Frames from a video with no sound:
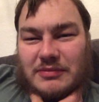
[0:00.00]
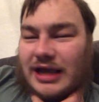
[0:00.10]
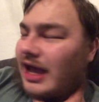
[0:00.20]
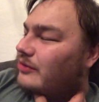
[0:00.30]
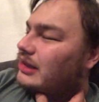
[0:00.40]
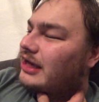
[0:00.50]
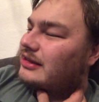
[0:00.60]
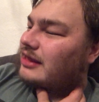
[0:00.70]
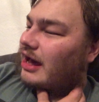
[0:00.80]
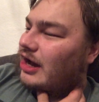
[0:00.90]
like I
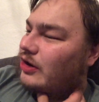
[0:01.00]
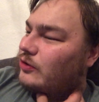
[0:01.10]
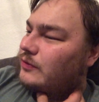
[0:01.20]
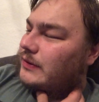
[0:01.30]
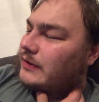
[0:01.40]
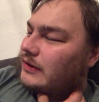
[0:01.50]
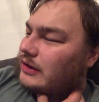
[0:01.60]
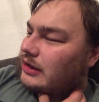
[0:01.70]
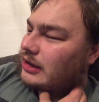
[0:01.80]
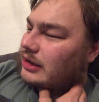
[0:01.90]
liked how,
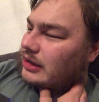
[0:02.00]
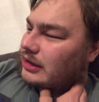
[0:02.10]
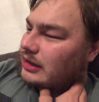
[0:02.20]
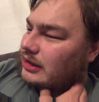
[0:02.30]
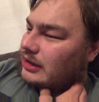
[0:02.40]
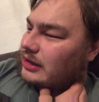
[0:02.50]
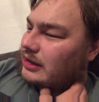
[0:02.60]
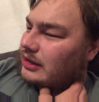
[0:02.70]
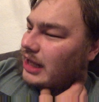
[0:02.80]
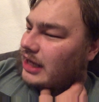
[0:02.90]

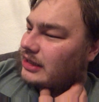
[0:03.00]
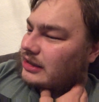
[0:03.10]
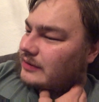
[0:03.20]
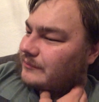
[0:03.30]
like,